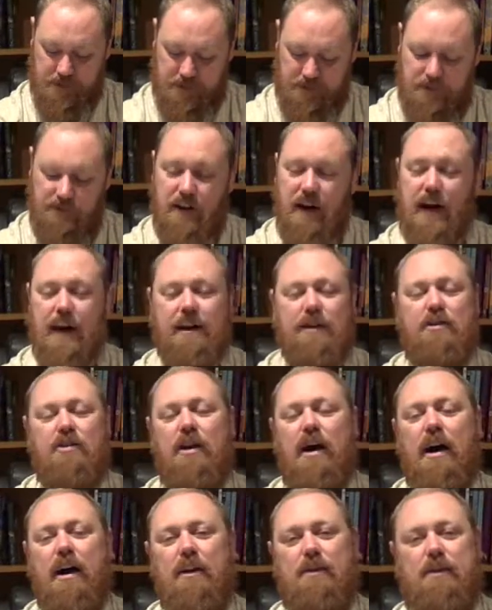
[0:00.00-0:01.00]
fine
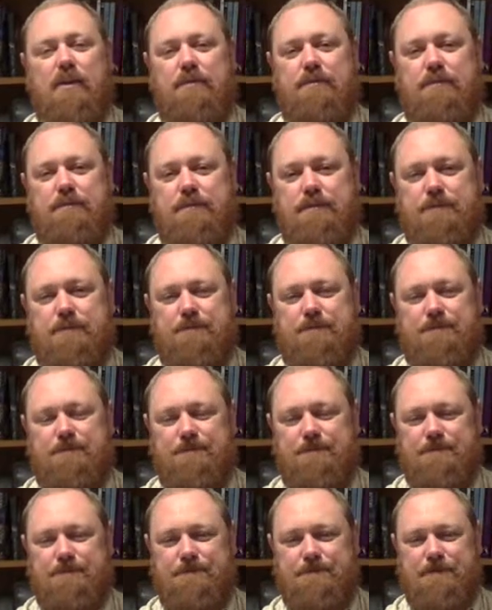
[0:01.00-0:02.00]
child.
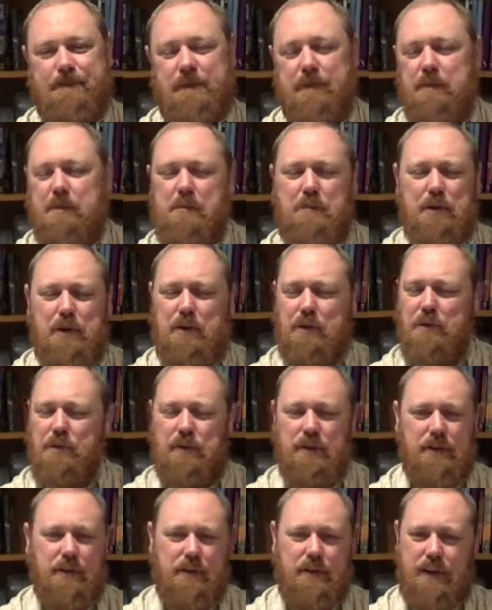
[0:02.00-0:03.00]
He was a
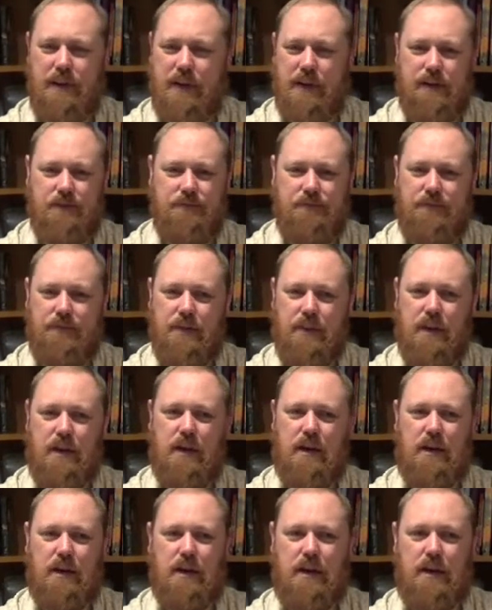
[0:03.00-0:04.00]
beautiful little kid.
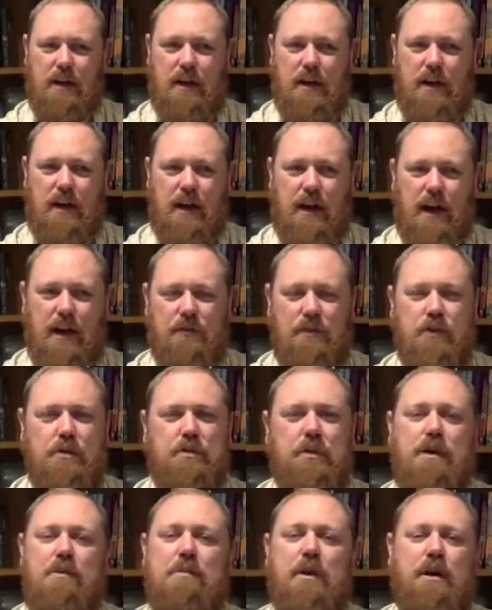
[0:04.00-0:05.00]
And for
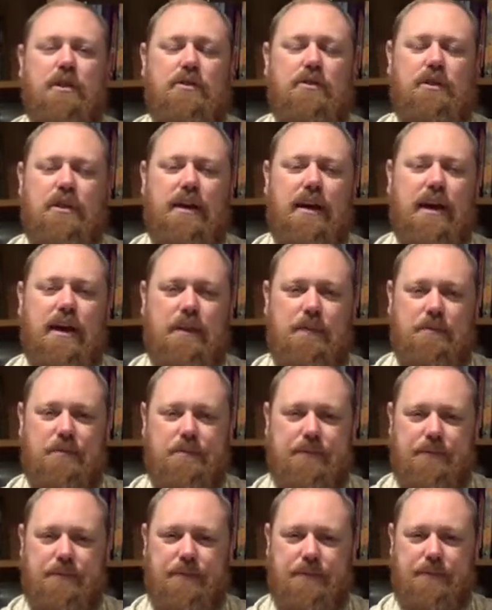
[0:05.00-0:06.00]
3 months she hid him.
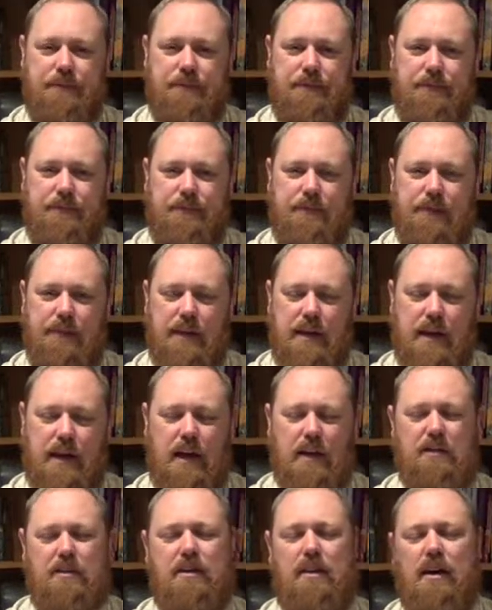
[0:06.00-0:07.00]

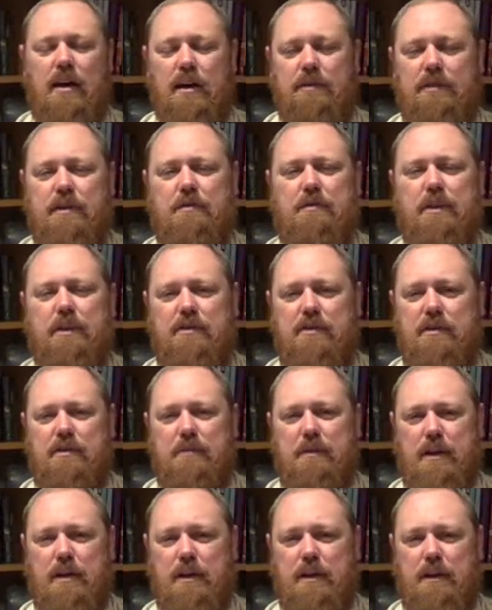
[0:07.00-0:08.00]
How tough it must have
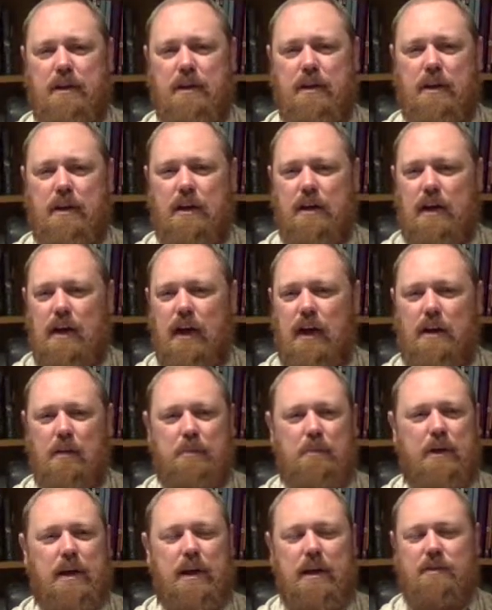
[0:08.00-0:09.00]
been. I know
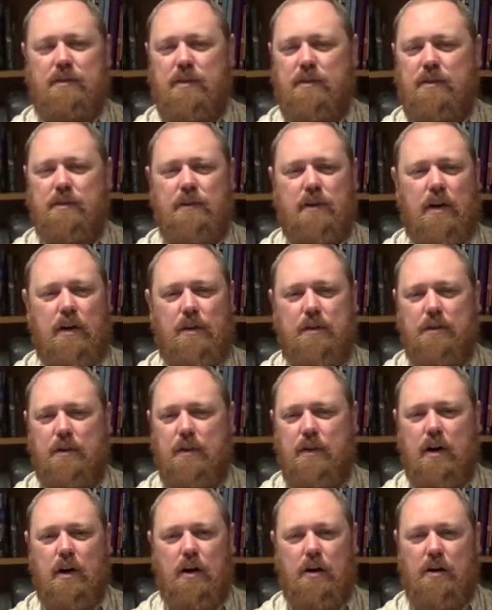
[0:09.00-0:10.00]
many of us have gone through
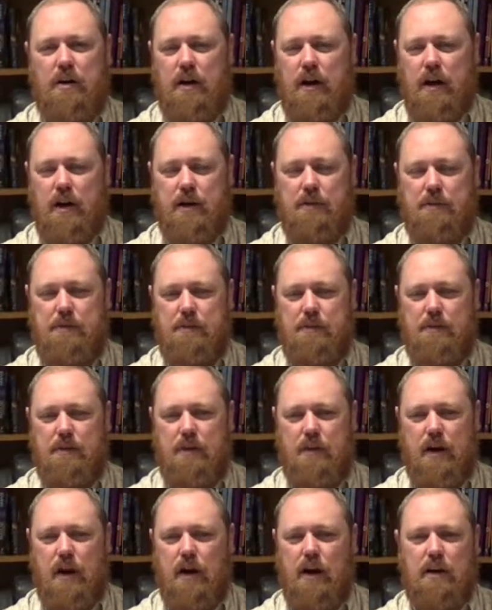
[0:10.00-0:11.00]
hard times,
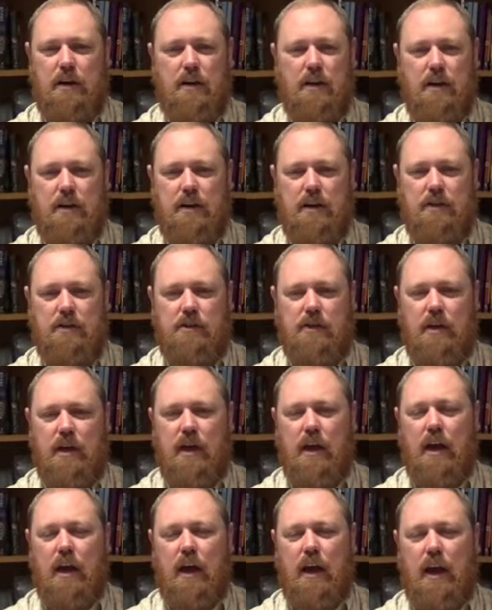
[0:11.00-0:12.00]
hard things,
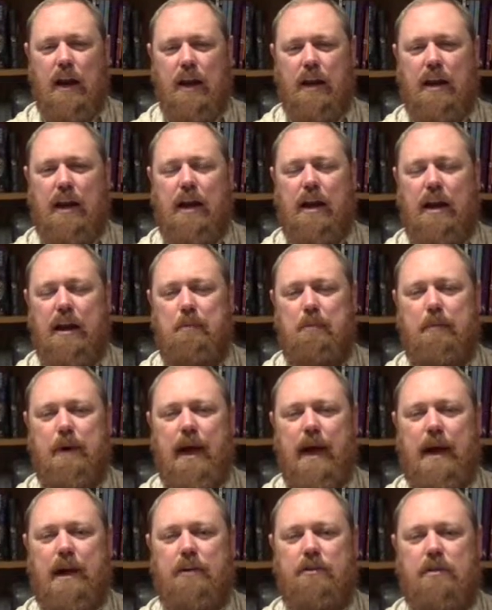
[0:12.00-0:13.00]
and I can't
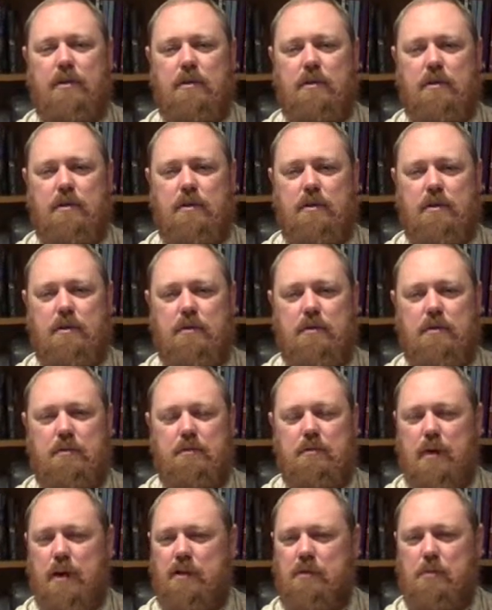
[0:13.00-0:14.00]
imagine
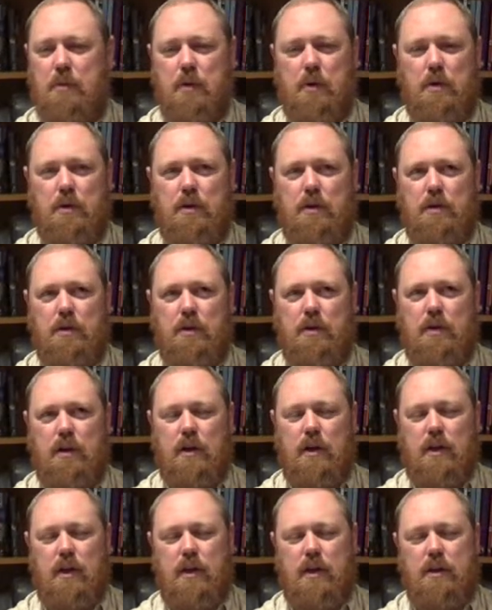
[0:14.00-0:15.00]
much more
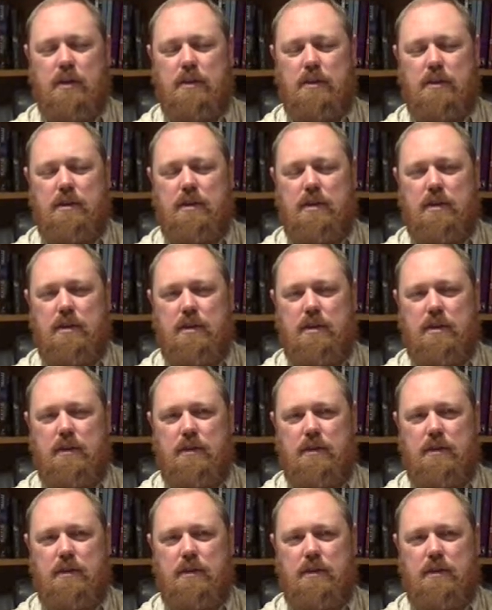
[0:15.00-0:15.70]
than